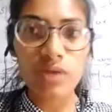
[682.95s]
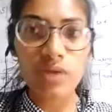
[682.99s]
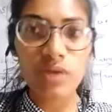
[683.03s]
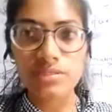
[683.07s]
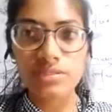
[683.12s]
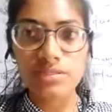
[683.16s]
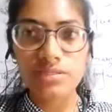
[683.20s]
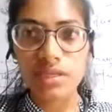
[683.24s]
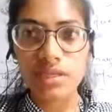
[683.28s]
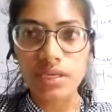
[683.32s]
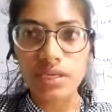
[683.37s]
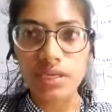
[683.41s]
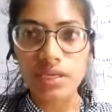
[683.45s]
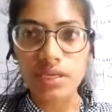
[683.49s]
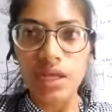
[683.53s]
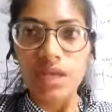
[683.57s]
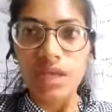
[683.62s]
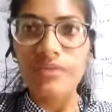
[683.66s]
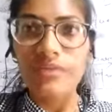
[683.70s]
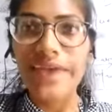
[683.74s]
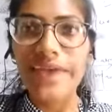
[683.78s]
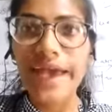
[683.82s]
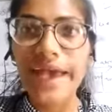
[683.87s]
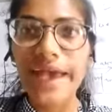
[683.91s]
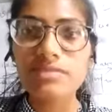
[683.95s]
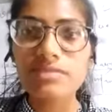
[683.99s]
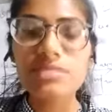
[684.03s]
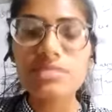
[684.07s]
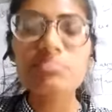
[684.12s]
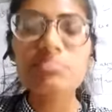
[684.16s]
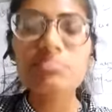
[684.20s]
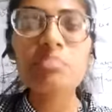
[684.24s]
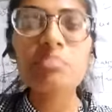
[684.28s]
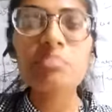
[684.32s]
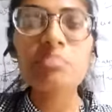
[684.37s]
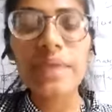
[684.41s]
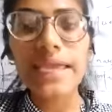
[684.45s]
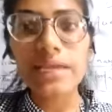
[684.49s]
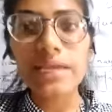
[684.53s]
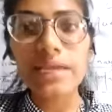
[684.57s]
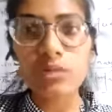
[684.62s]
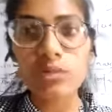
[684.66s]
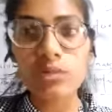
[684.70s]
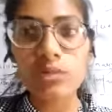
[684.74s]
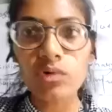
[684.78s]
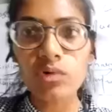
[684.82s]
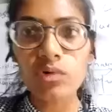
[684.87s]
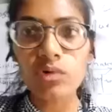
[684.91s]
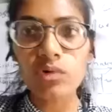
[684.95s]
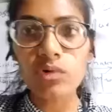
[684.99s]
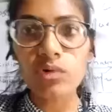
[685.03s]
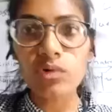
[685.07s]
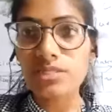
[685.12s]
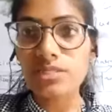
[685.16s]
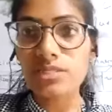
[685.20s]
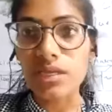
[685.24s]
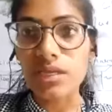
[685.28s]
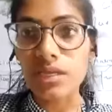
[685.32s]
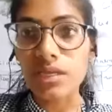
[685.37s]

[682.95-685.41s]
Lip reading: skin. We have some pain on our skin.